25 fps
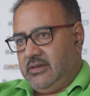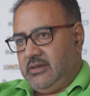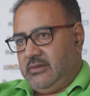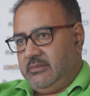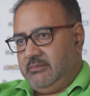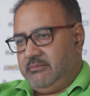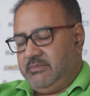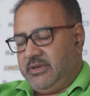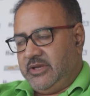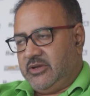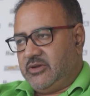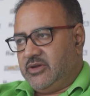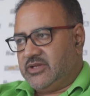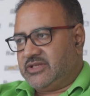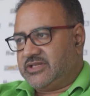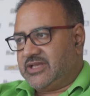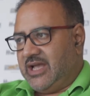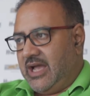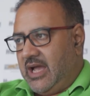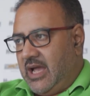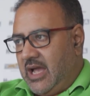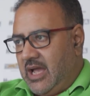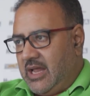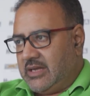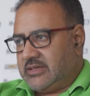Because
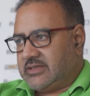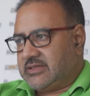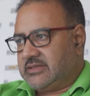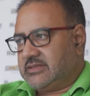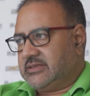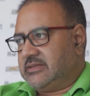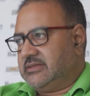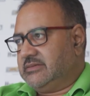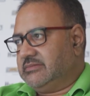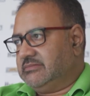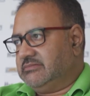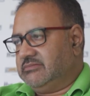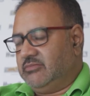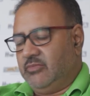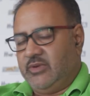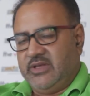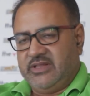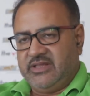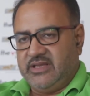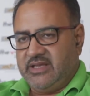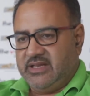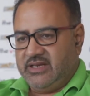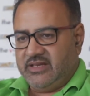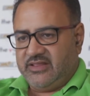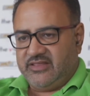arts,
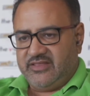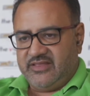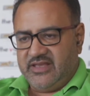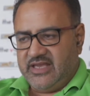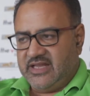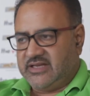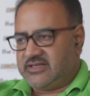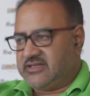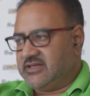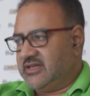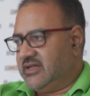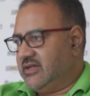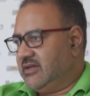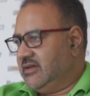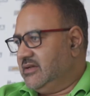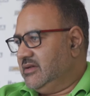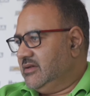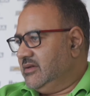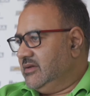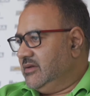whether in theatre,